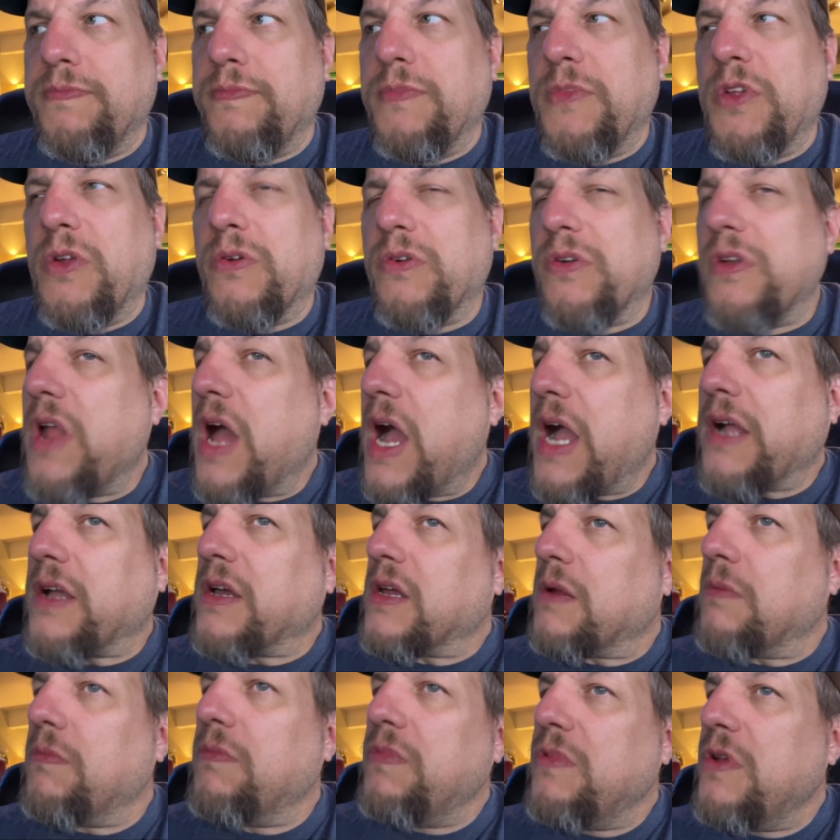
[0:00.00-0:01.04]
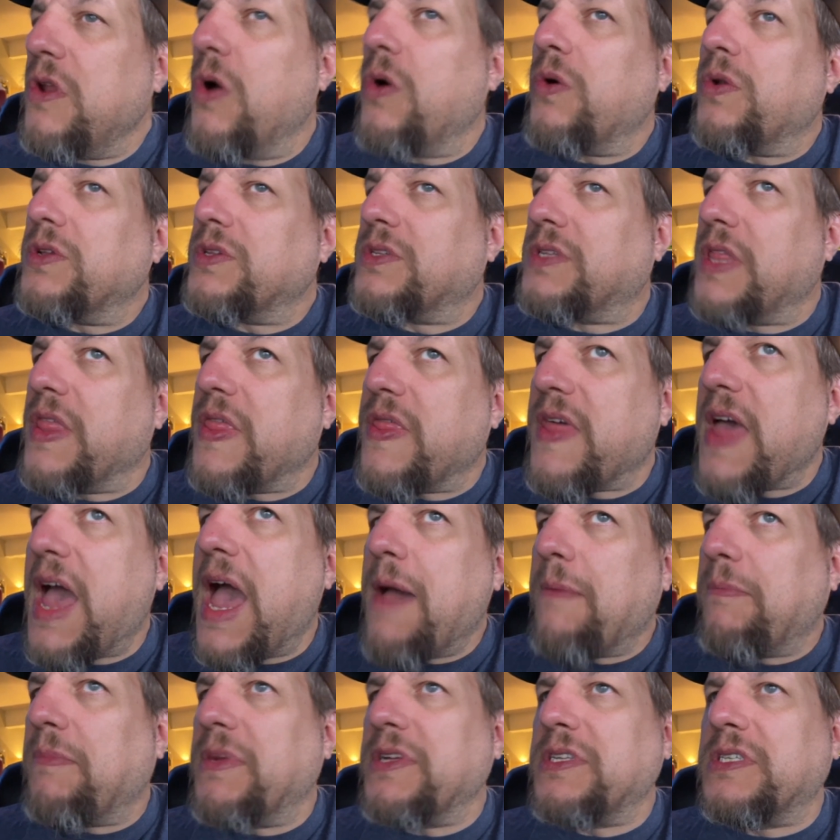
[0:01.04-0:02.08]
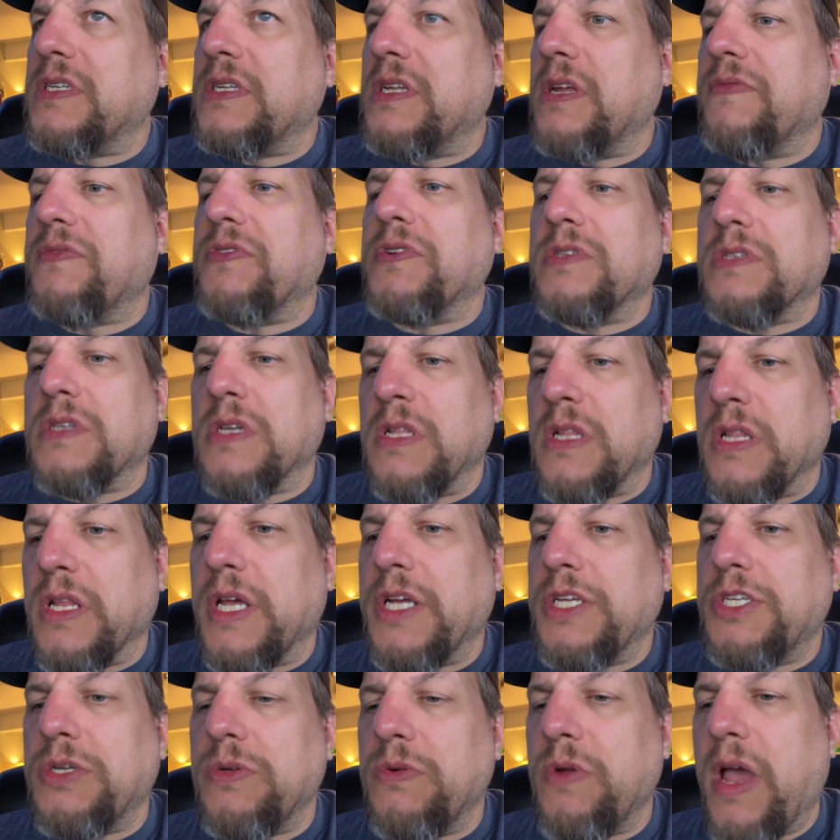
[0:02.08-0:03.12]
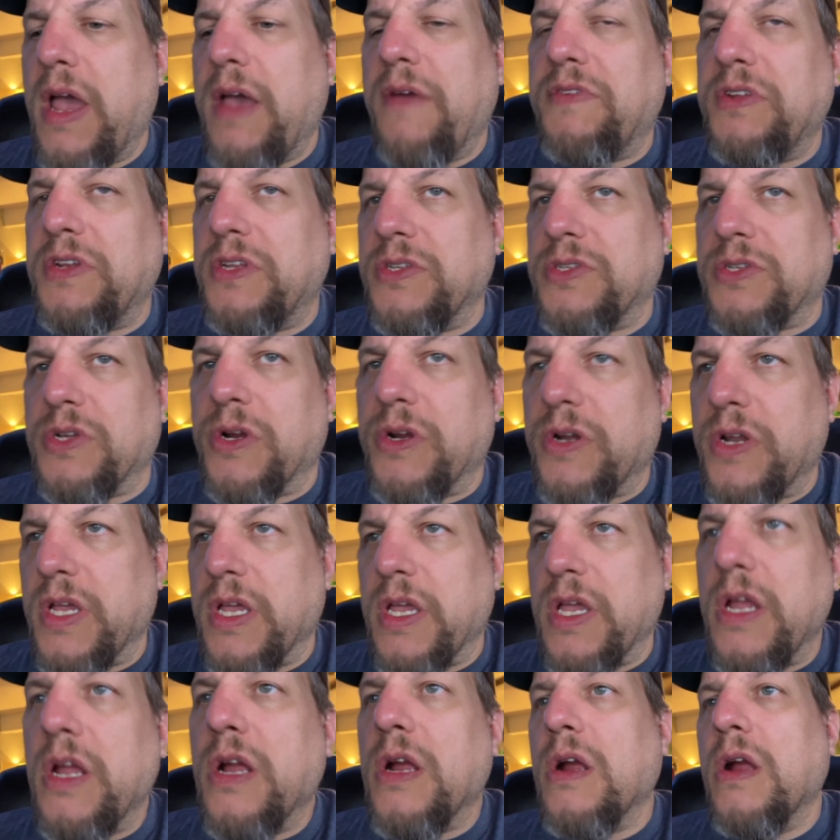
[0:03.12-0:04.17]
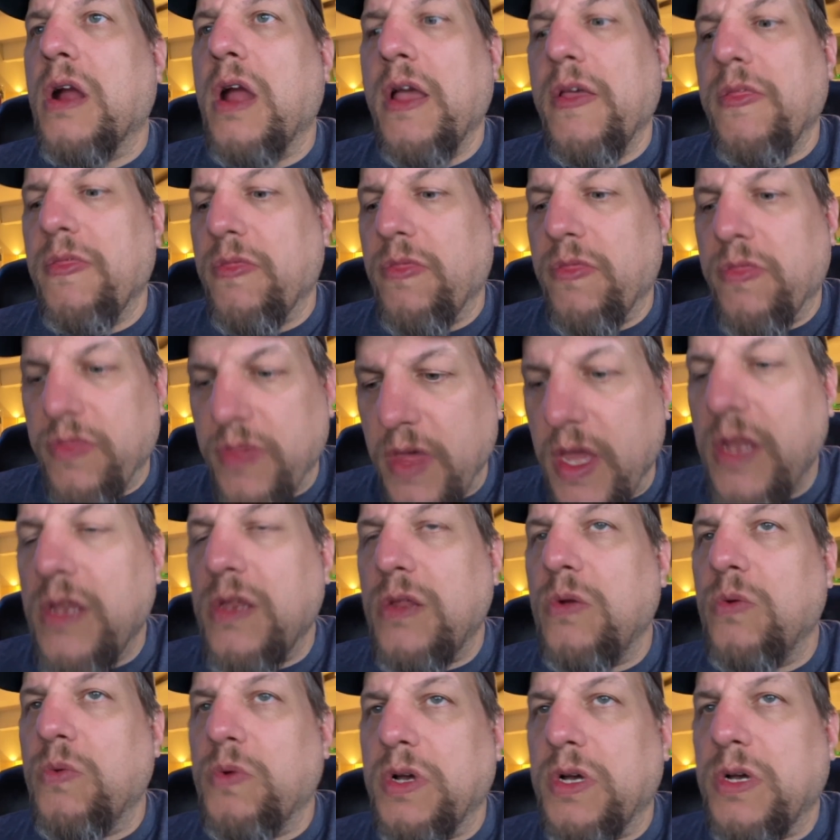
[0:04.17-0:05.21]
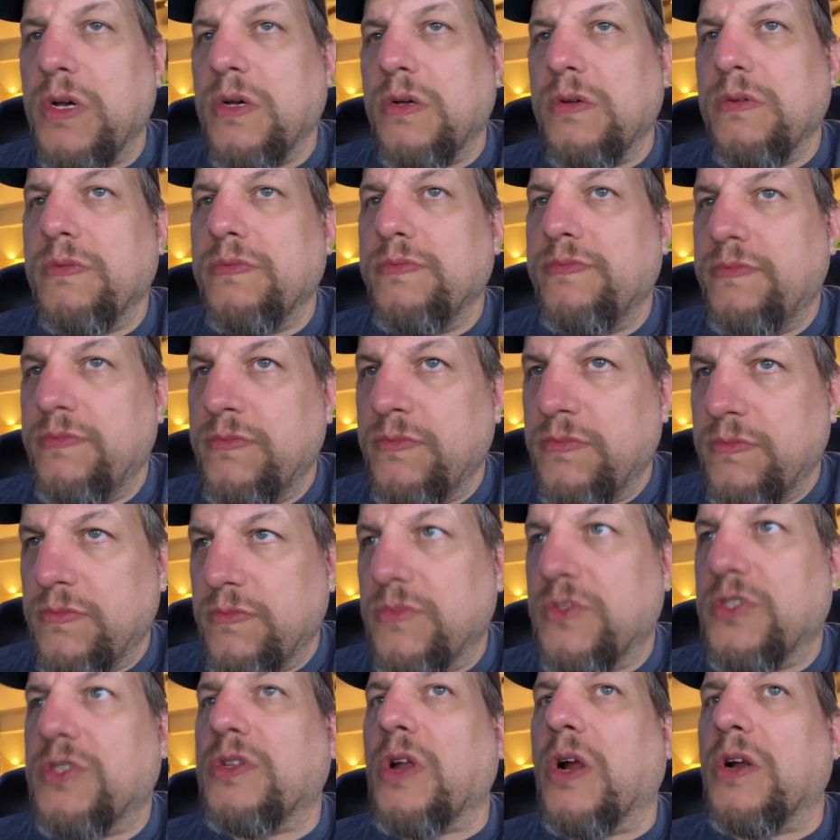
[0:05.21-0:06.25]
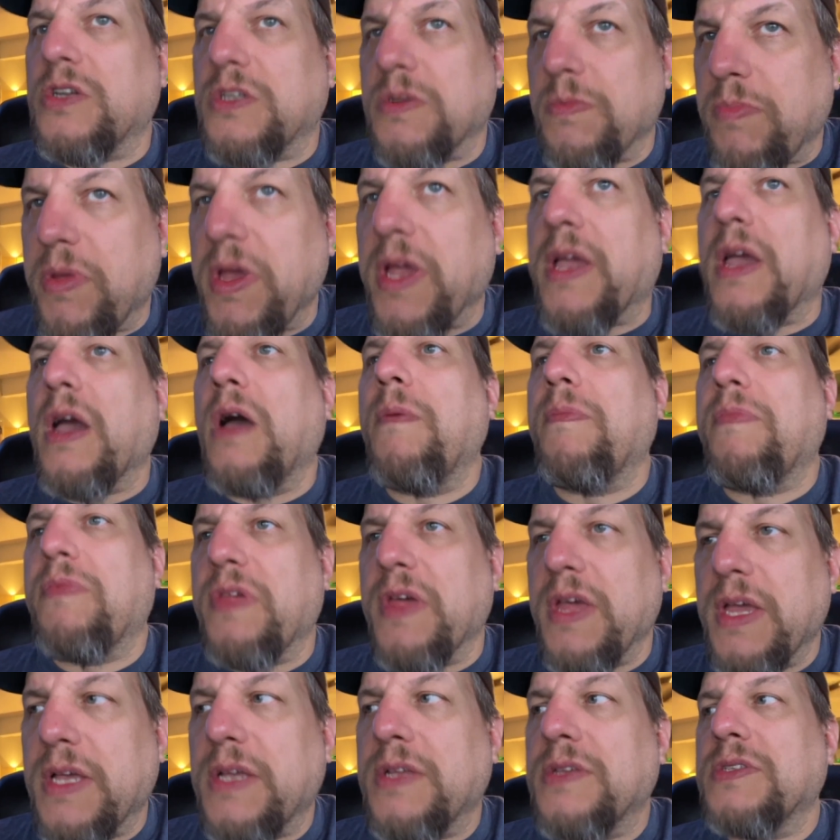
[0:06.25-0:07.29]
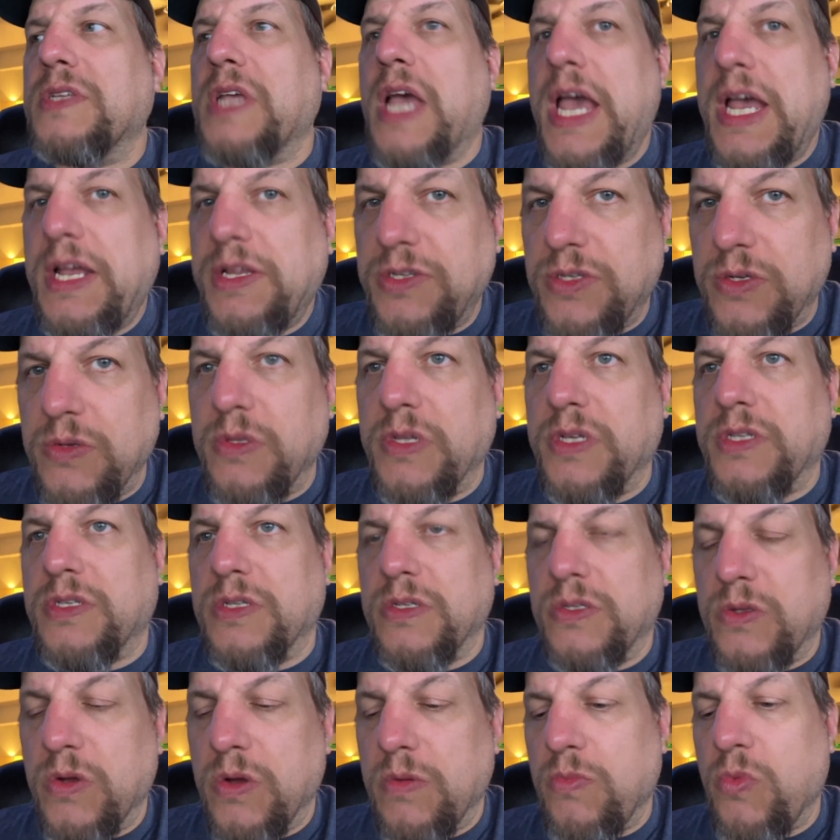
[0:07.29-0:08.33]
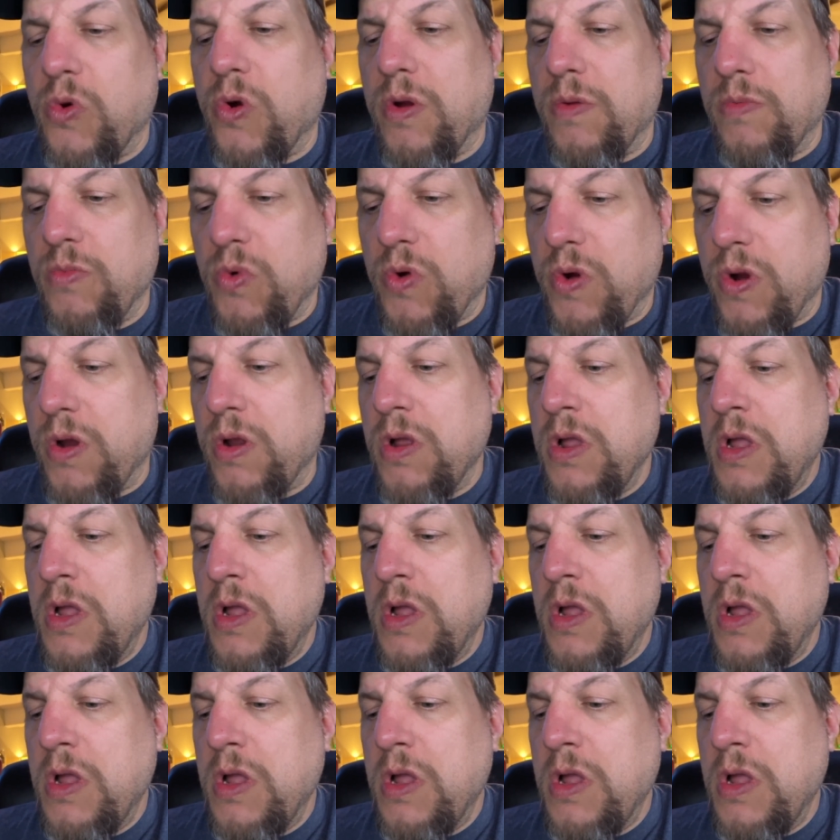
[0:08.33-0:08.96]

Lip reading: You're not going to notice that much a difference unless you have a discerning ear, and then you will start to pick up things as you listen to it more and more.